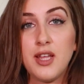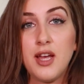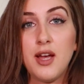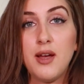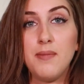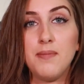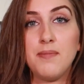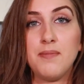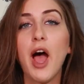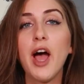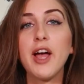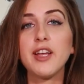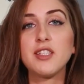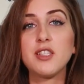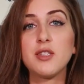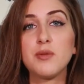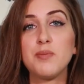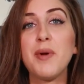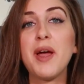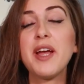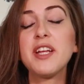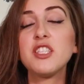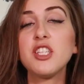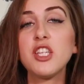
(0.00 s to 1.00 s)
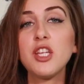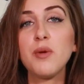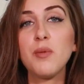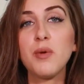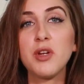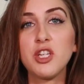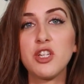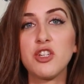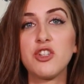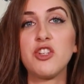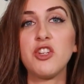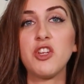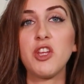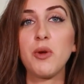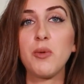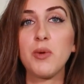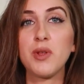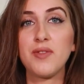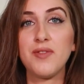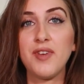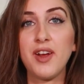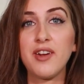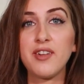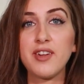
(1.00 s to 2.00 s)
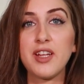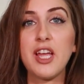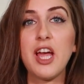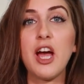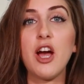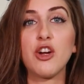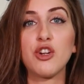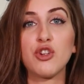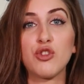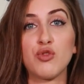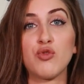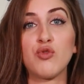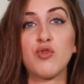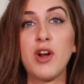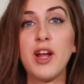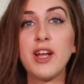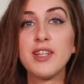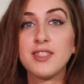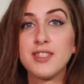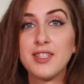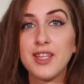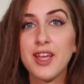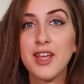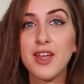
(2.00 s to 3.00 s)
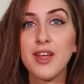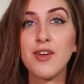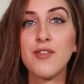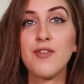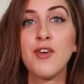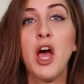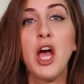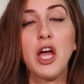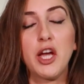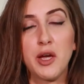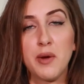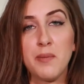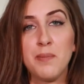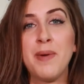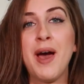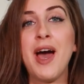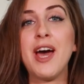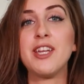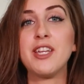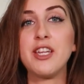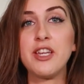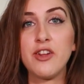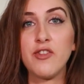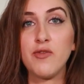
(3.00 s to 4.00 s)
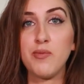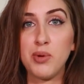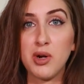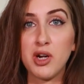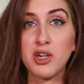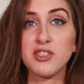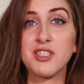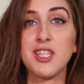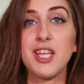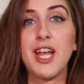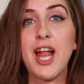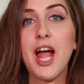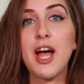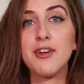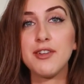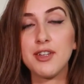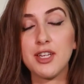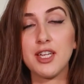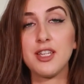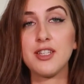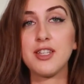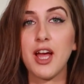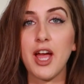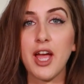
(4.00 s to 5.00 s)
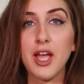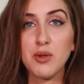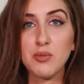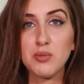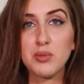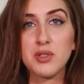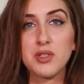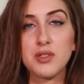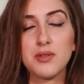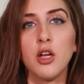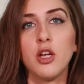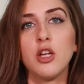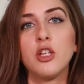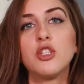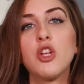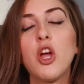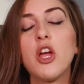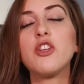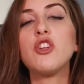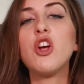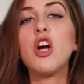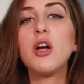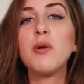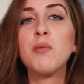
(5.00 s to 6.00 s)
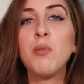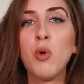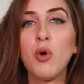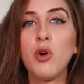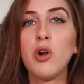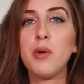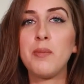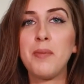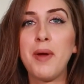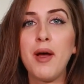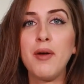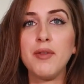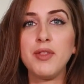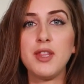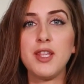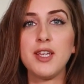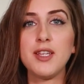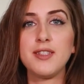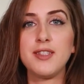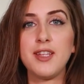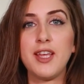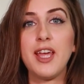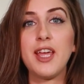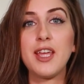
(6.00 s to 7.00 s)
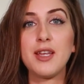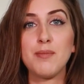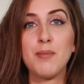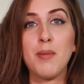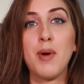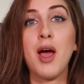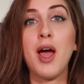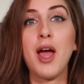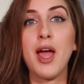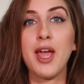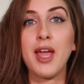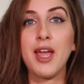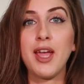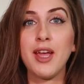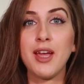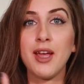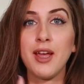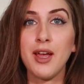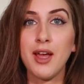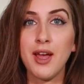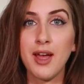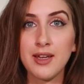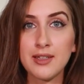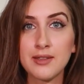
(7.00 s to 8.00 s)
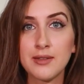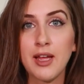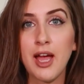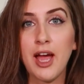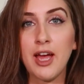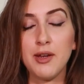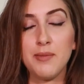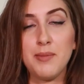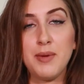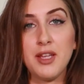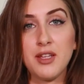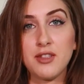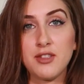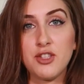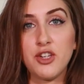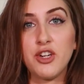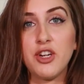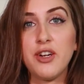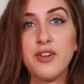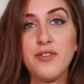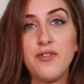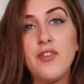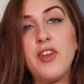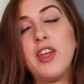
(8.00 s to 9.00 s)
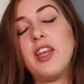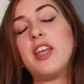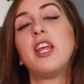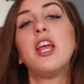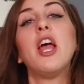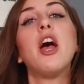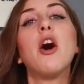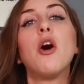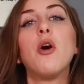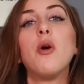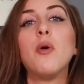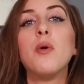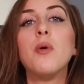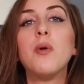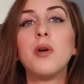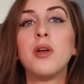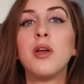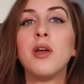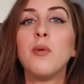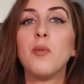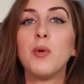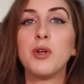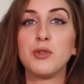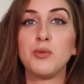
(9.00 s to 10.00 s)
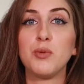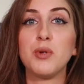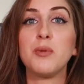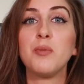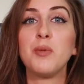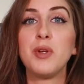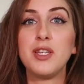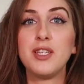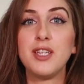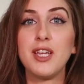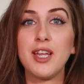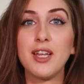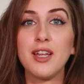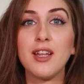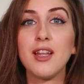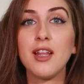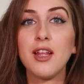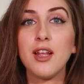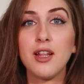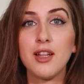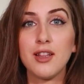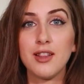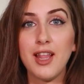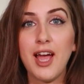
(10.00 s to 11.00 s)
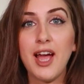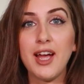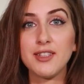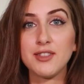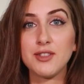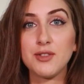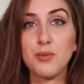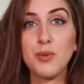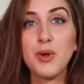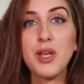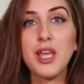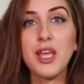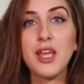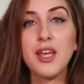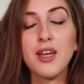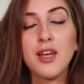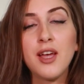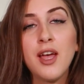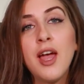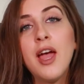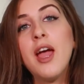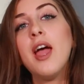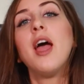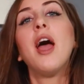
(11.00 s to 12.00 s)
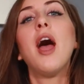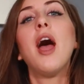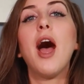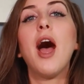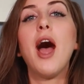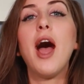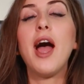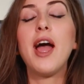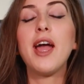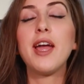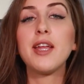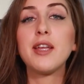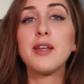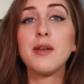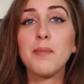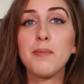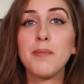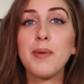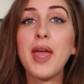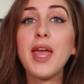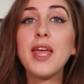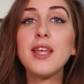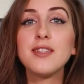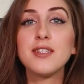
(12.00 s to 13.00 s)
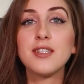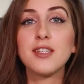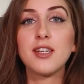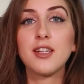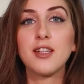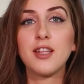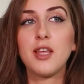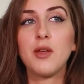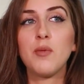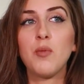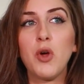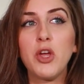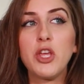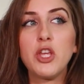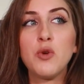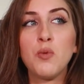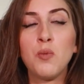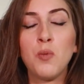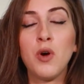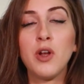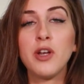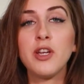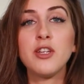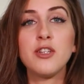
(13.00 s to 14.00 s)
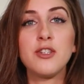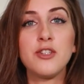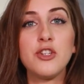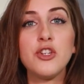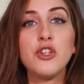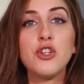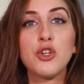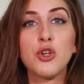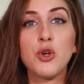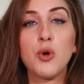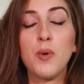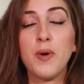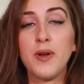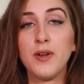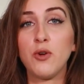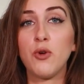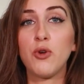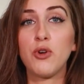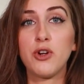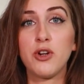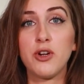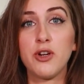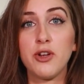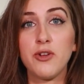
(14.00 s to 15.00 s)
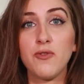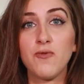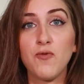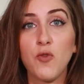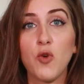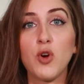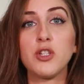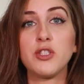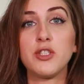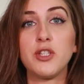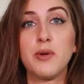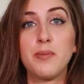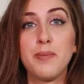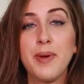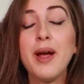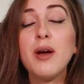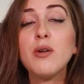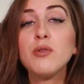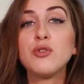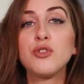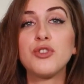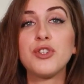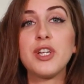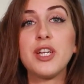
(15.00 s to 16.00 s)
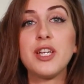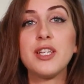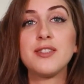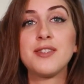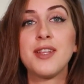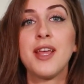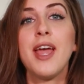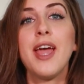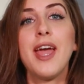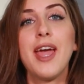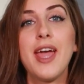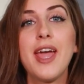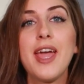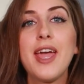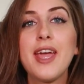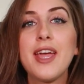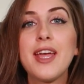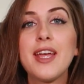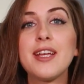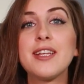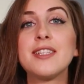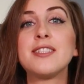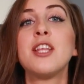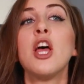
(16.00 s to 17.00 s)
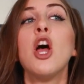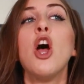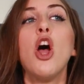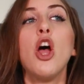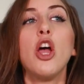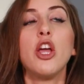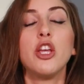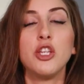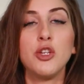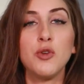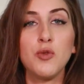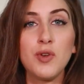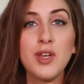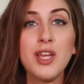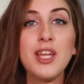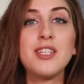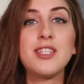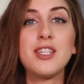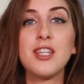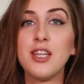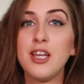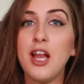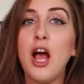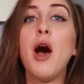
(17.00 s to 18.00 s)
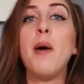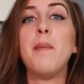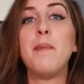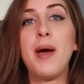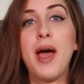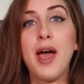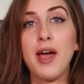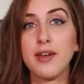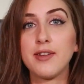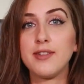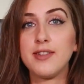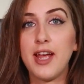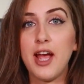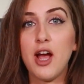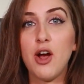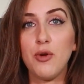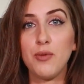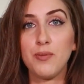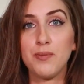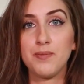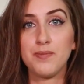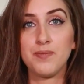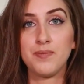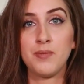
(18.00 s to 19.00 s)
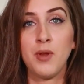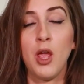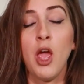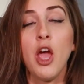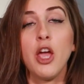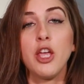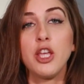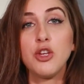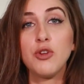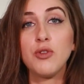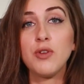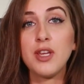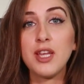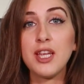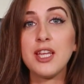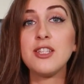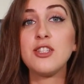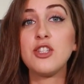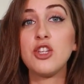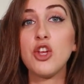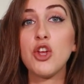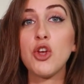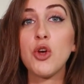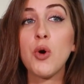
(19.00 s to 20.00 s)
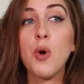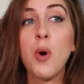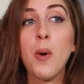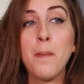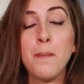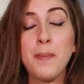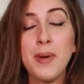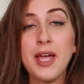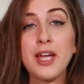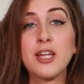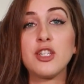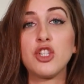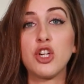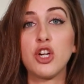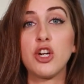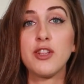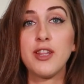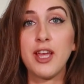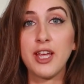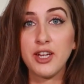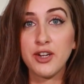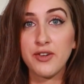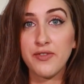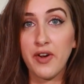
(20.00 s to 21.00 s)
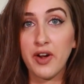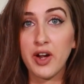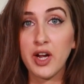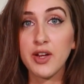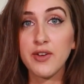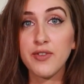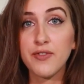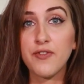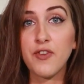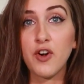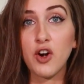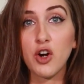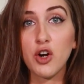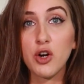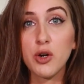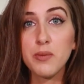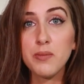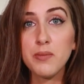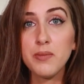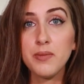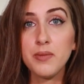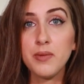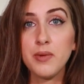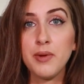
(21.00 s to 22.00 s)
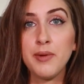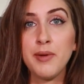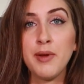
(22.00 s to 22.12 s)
them, especially when you're dealing with very aggressive, combative personality types. So I talk more about this in my How to Be Assertive video, which we did last week. And basically what you want to do in order to enforce your boundaries is you need to not back down. You need to make sure that you're very firm,